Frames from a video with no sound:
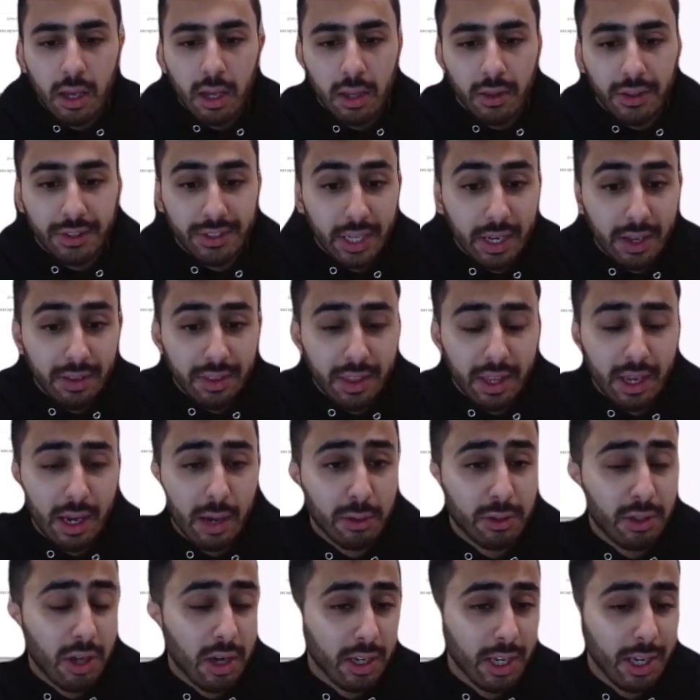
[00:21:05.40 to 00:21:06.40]
The second thing I
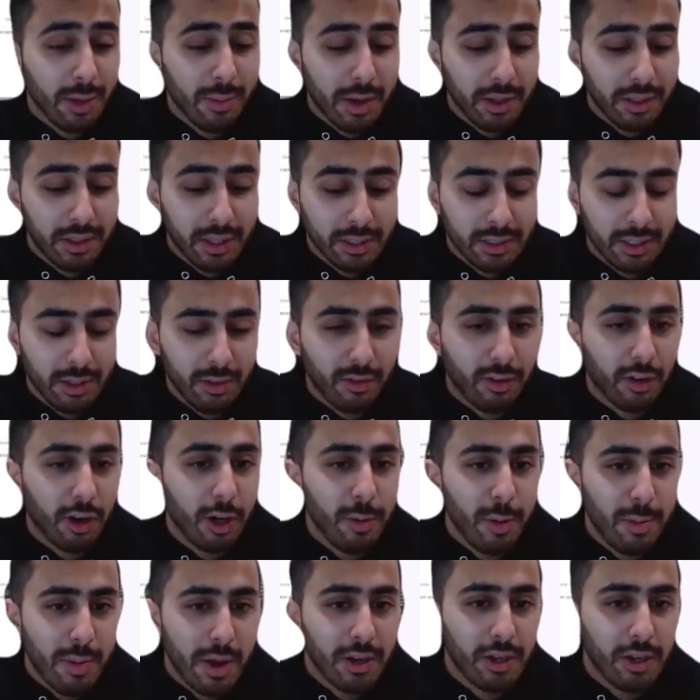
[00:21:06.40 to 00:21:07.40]
was talking about this, and you've heard
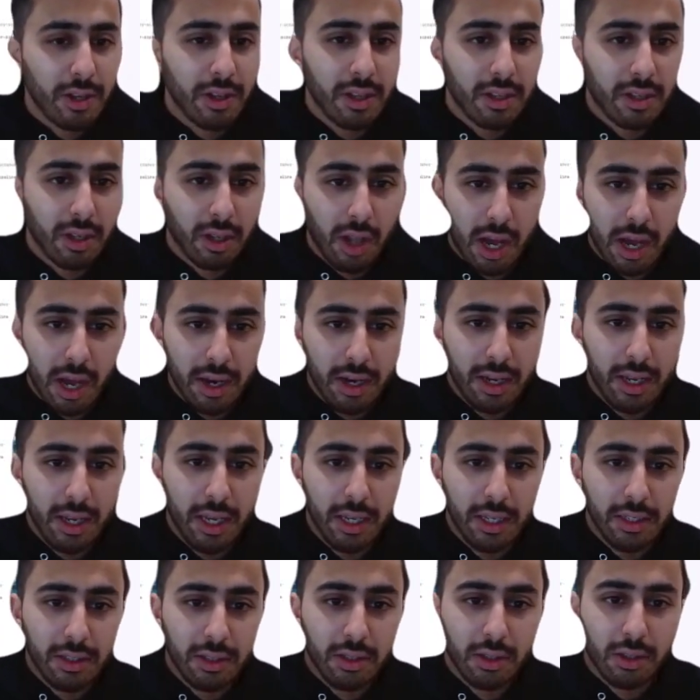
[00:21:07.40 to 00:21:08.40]
me mention this a lot,
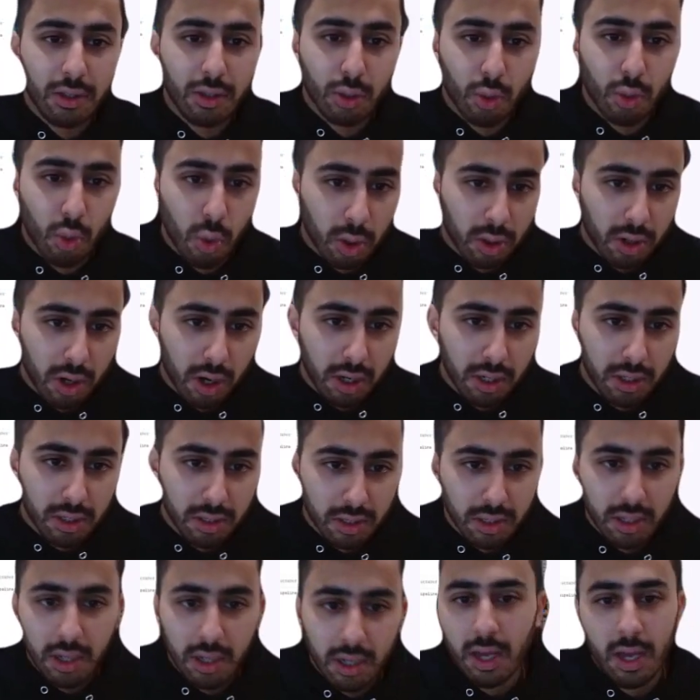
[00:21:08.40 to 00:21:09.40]
is scorecards.